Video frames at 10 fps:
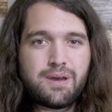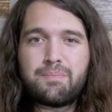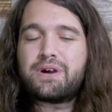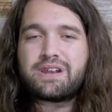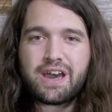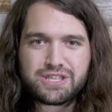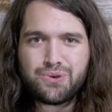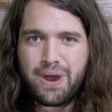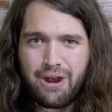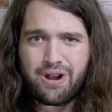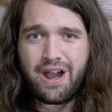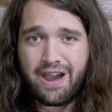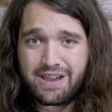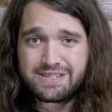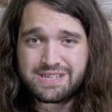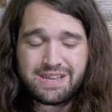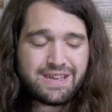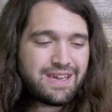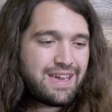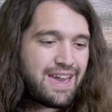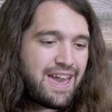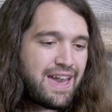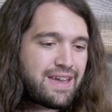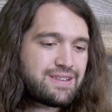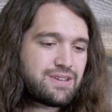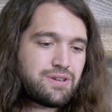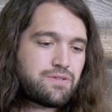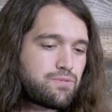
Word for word: but not to our eyes. And